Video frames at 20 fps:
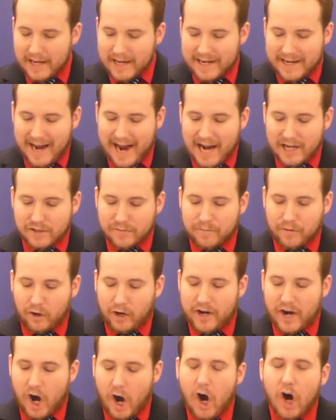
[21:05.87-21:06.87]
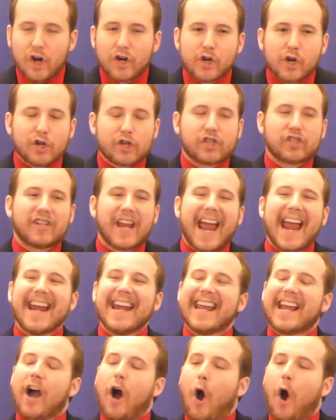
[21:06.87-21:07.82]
He asked for an understanding